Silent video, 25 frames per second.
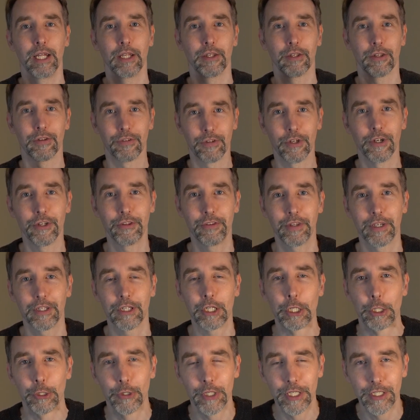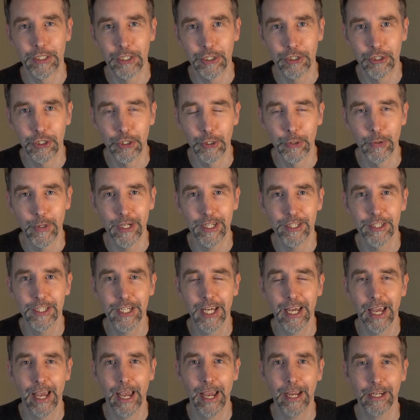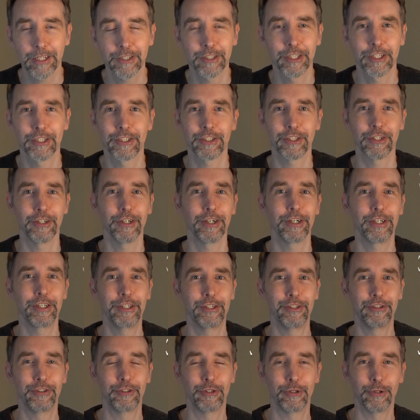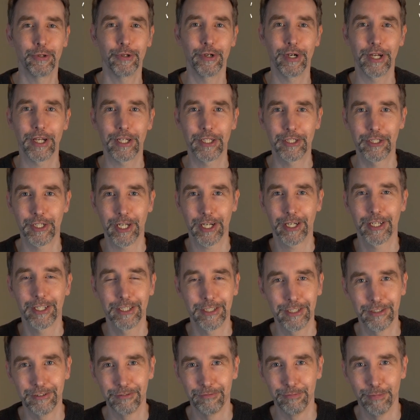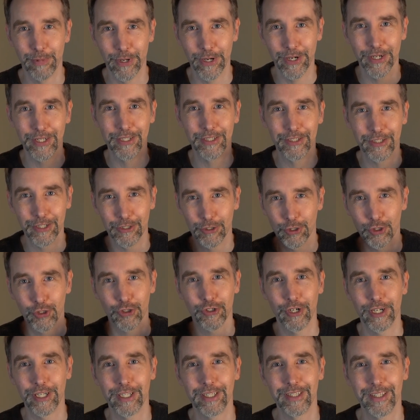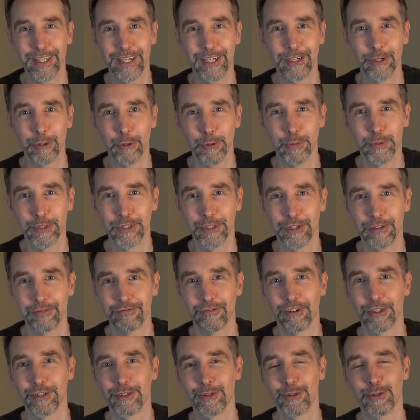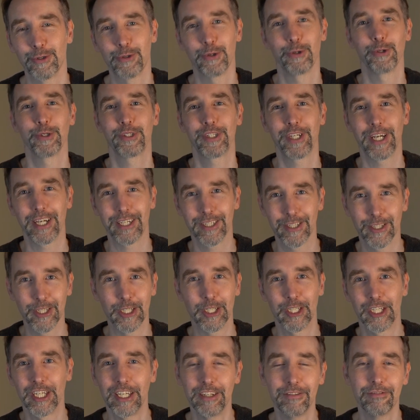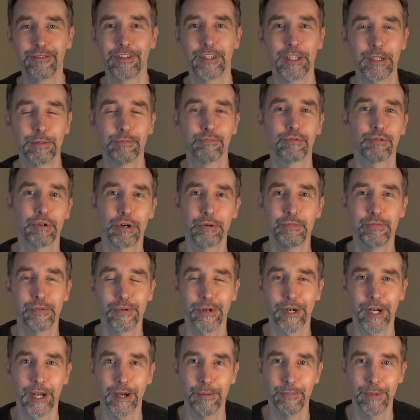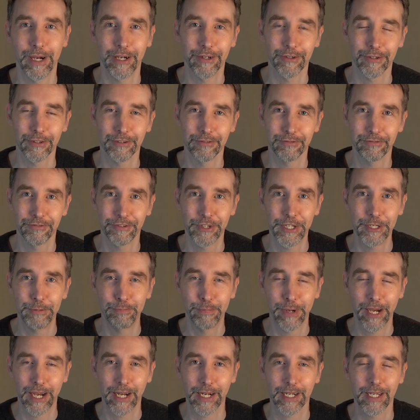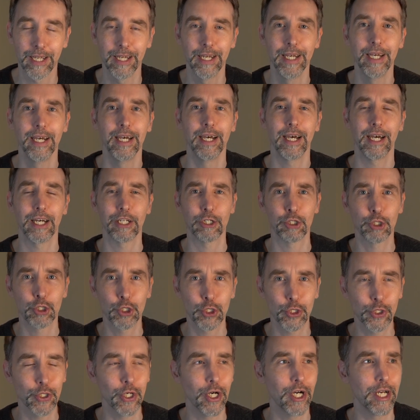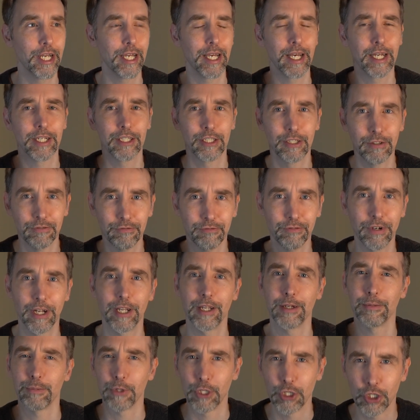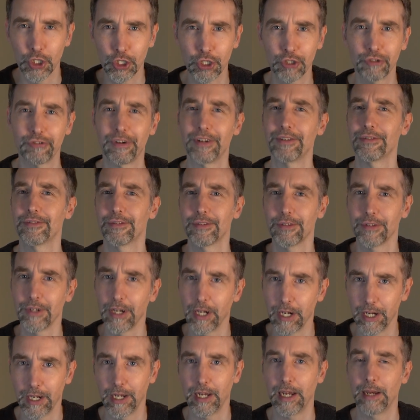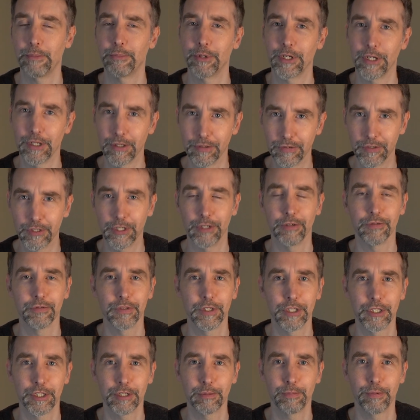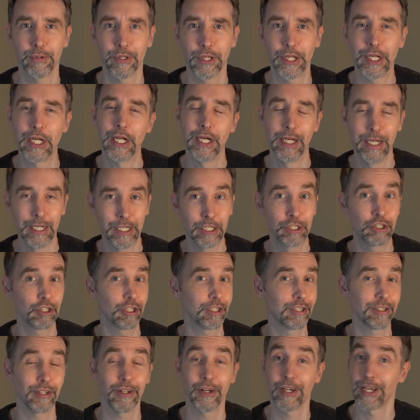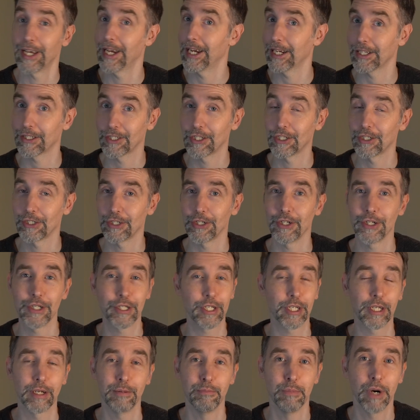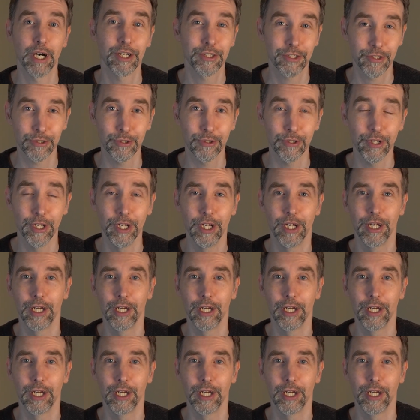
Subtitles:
The third thing that you need to do is to exercise your executive mind, so train that orbitofrontal cortex to give the appropriate amount of feedback and try and develop and strengthen a habit of self-discipline, just like exercising a muscle.